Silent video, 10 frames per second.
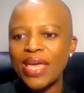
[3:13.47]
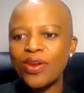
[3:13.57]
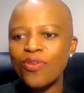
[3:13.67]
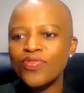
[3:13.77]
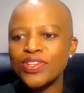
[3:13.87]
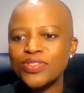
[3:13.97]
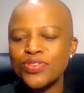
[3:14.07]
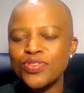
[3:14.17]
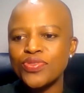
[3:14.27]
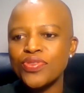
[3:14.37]
hand over
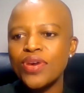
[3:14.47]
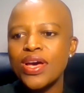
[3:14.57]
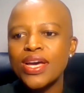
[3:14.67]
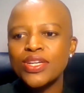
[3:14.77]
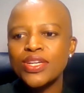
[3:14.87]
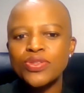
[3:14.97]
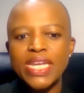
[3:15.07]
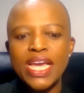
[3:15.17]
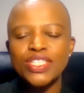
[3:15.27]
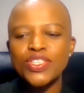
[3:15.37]
to you to
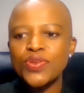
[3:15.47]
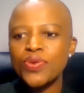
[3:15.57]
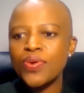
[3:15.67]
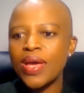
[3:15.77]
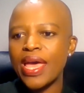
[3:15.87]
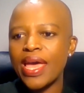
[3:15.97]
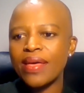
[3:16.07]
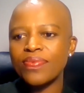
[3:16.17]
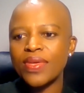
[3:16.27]
take us through uh,